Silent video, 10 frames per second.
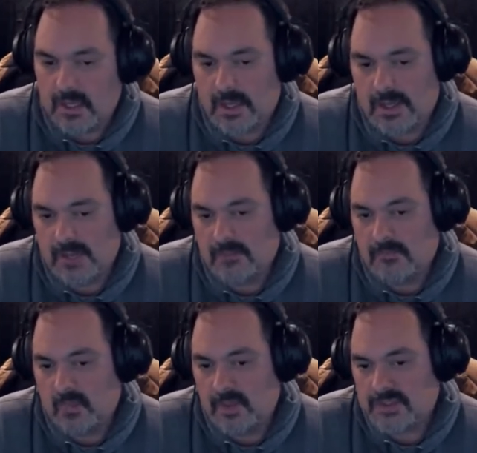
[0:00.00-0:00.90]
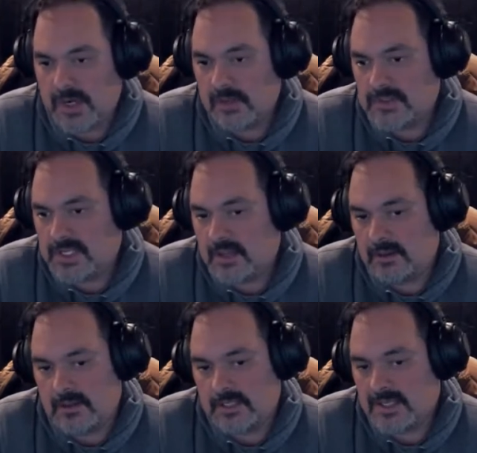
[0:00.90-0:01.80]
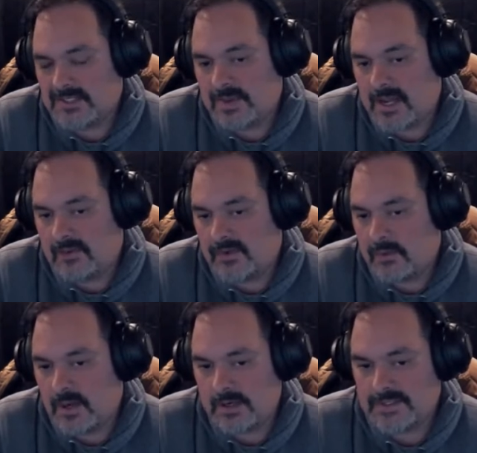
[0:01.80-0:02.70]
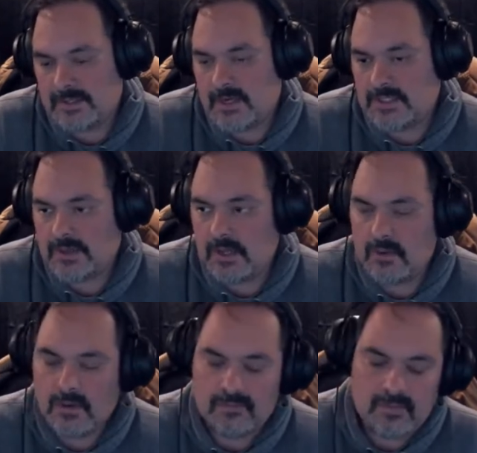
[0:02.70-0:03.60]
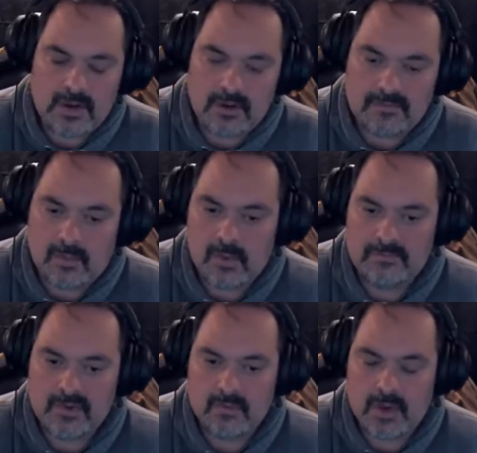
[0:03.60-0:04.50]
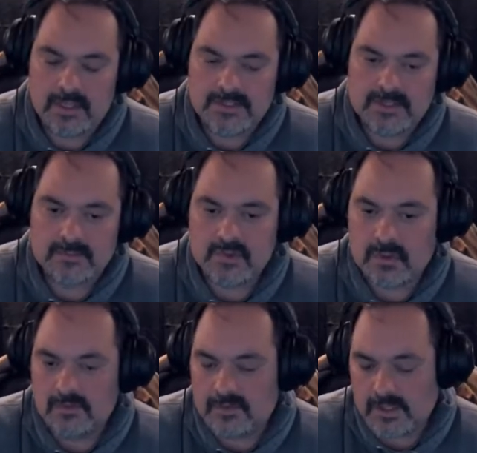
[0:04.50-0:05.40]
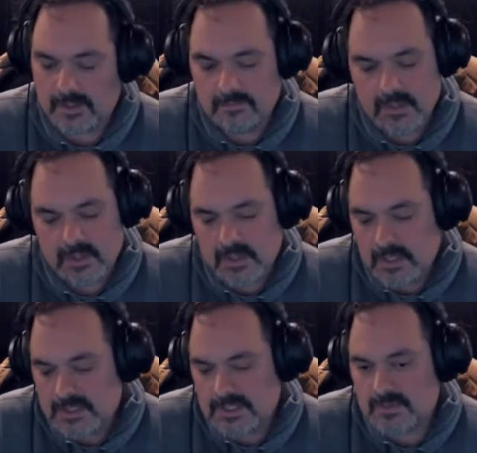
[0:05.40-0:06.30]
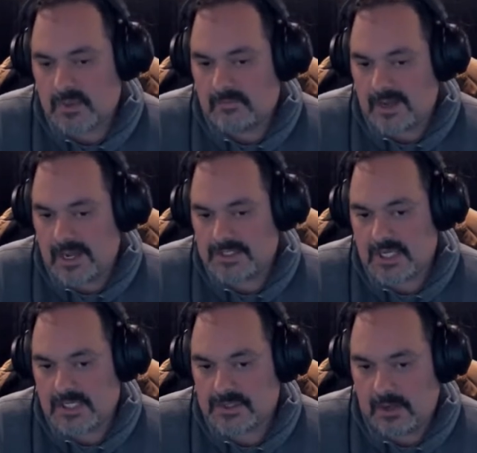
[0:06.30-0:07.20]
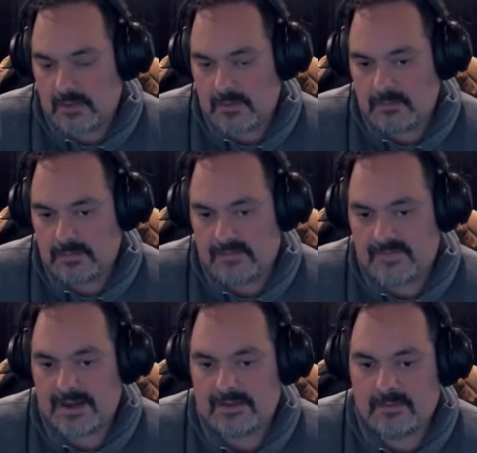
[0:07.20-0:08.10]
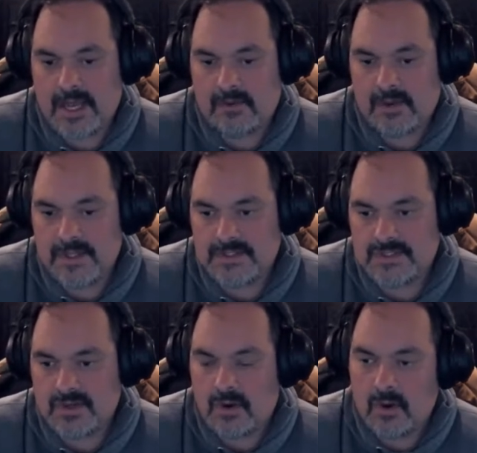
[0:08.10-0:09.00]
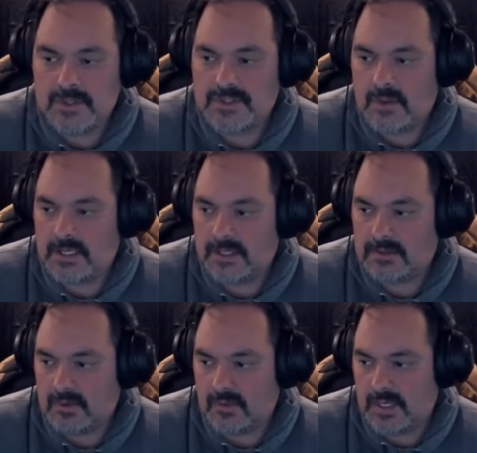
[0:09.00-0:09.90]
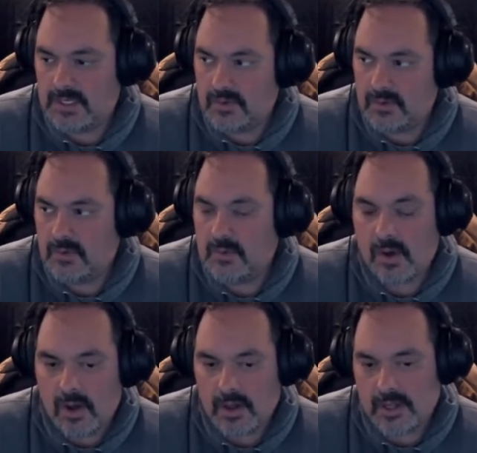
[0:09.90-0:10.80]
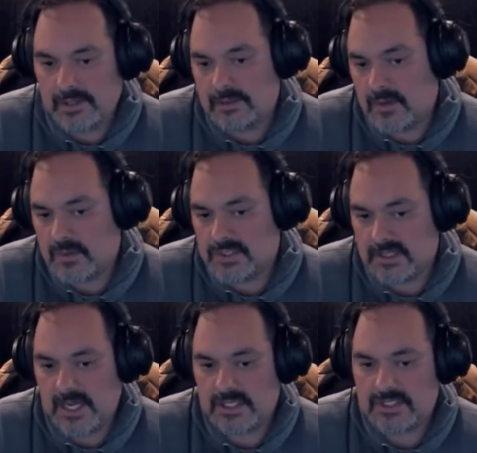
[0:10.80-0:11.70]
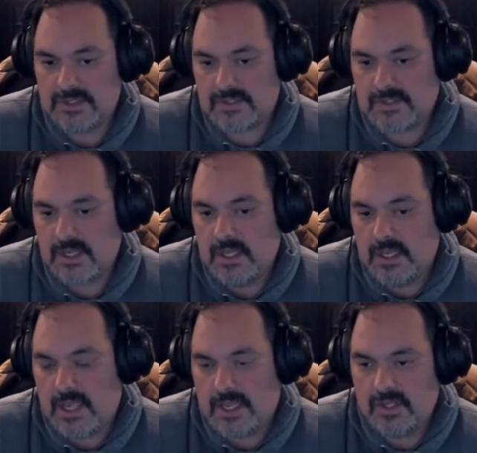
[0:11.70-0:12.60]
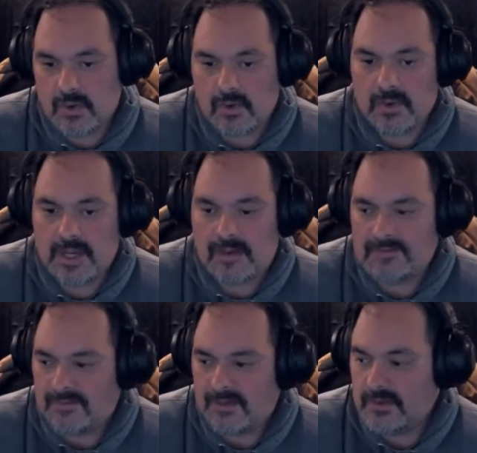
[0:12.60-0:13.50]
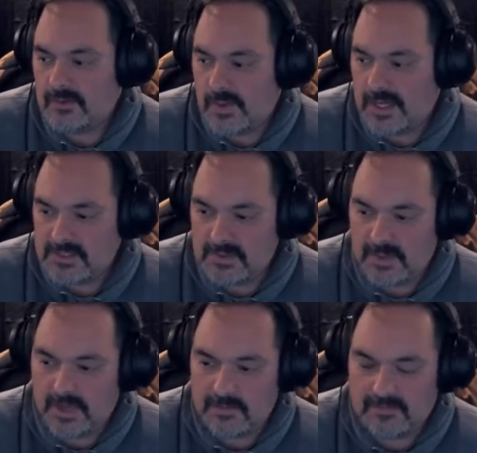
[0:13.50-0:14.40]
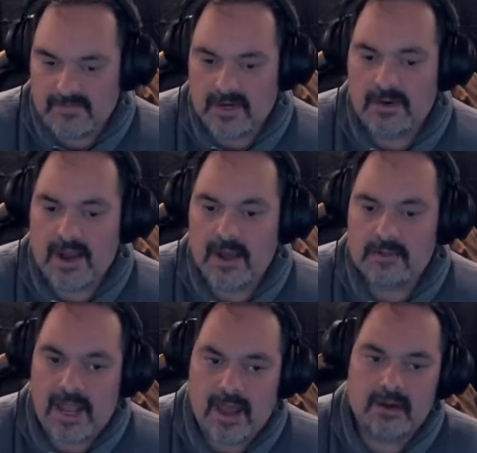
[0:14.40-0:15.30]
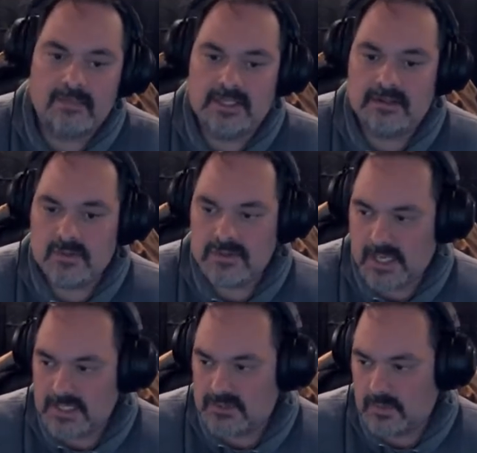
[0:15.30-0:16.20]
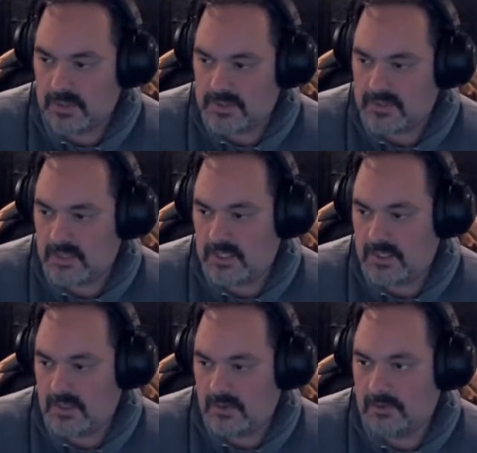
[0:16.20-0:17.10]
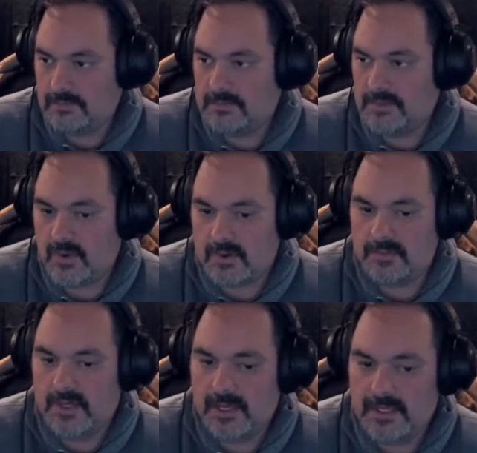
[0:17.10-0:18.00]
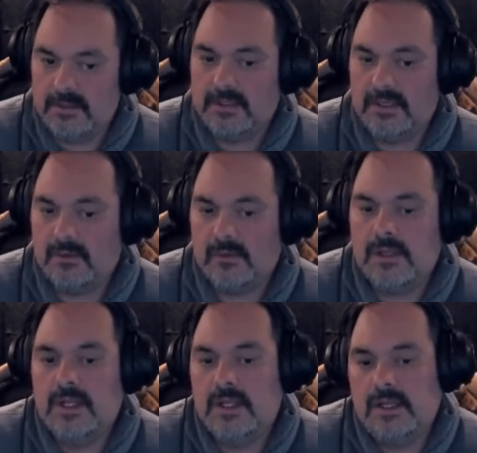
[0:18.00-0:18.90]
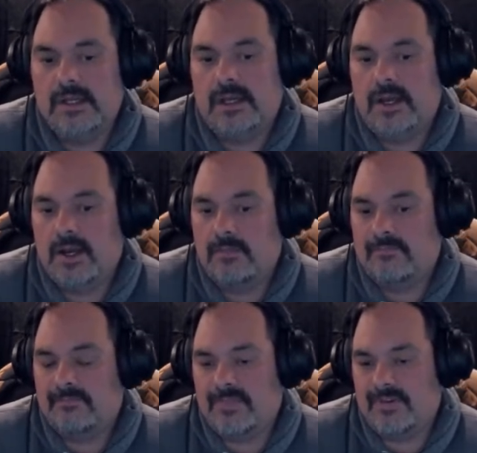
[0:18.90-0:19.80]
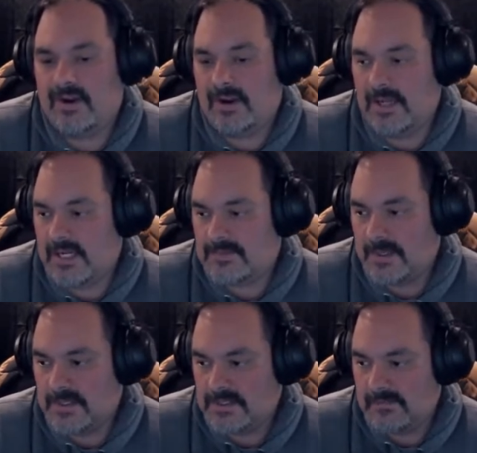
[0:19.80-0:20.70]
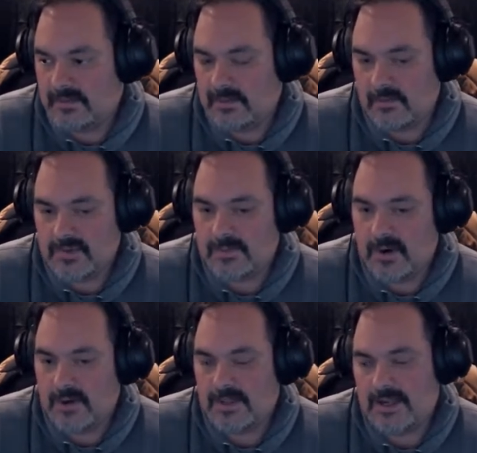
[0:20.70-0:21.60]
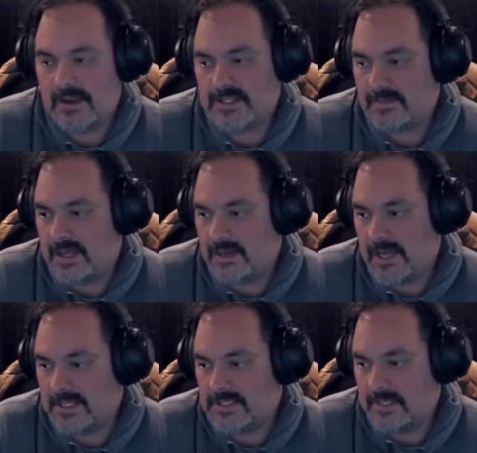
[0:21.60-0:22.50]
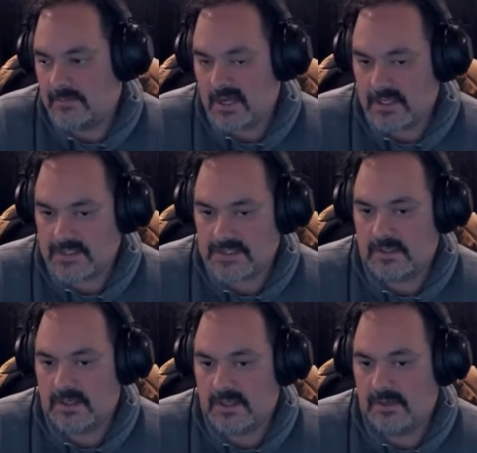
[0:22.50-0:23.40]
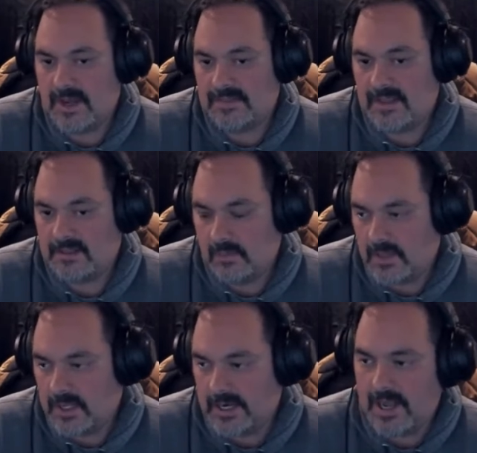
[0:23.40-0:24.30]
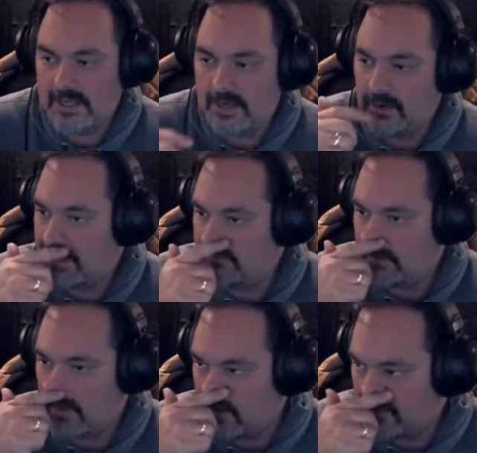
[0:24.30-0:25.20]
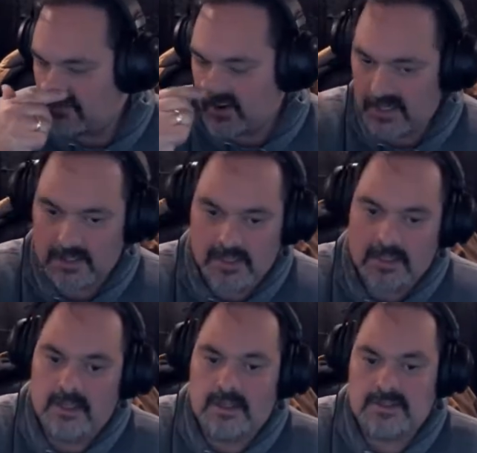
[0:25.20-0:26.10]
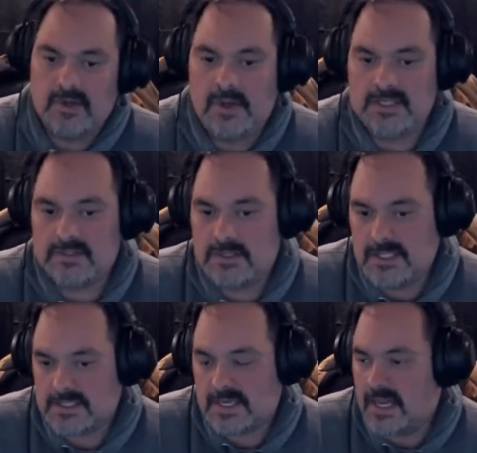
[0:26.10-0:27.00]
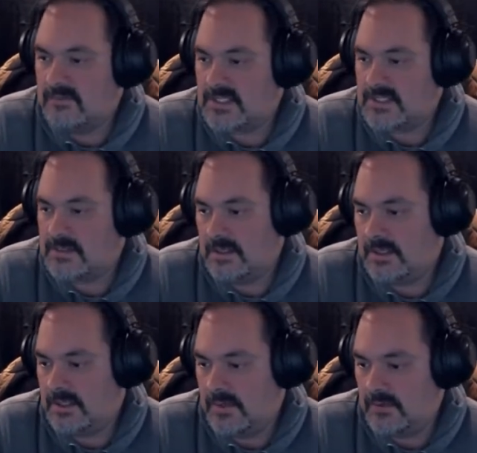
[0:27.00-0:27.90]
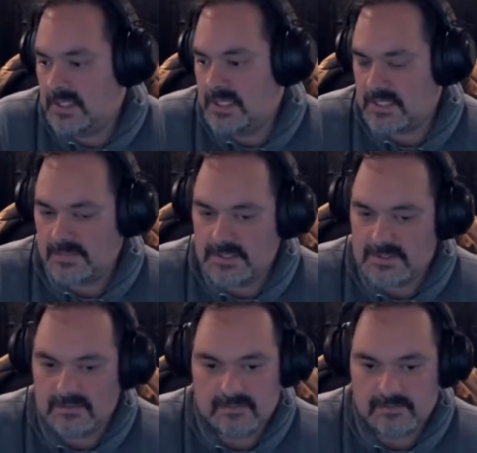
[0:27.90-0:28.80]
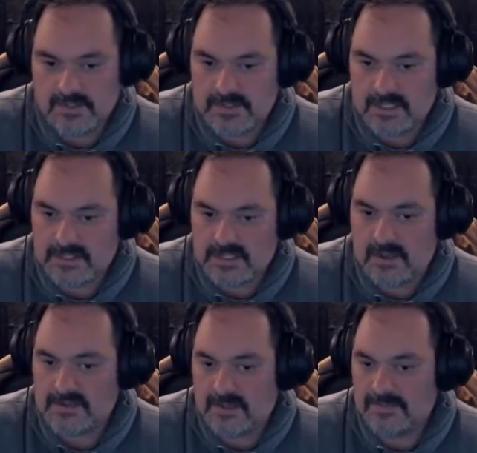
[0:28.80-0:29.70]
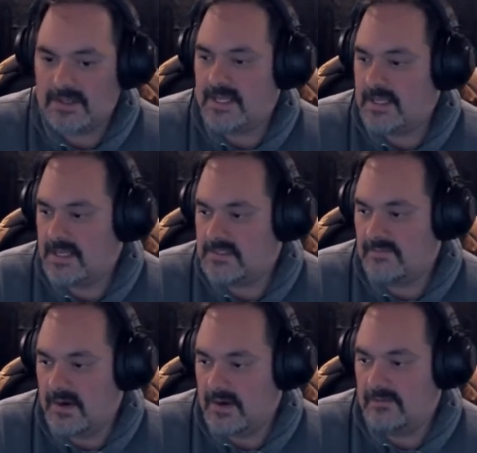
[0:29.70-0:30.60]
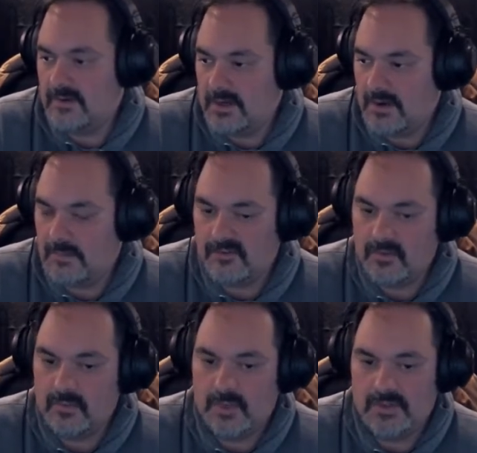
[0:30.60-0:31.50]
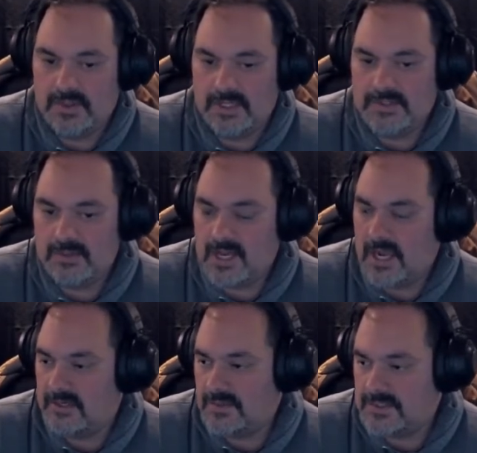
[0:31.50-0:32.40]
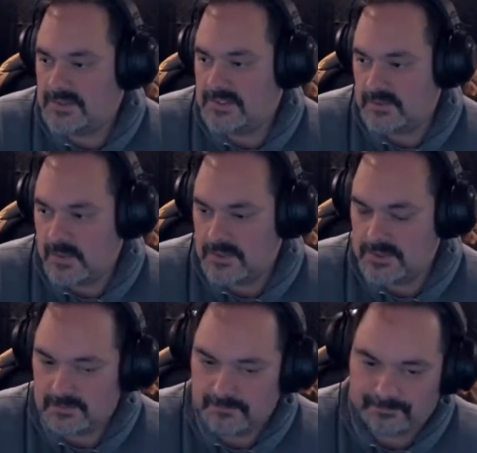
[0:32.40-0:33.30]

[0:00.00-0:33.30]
Um, when trailers get, it doesn't matter if you're running a semi trailer or, or, or if you run in some sort of a some sort of a hot shot trailer. The fact of the matter is, is you're always going to get the green goo on those connections, and you're going to have to find a way to be able to figure out how to make those lights work so that you're you're compliant and legal. Um, they're very inexpensive for the most part. They cost about nine, ten bucks. Um, I think the one I got here came from Harbor Freight, so it's it's kind of you know inexpensive. It's it's something that is very very helpful when you need to diagnose a situation.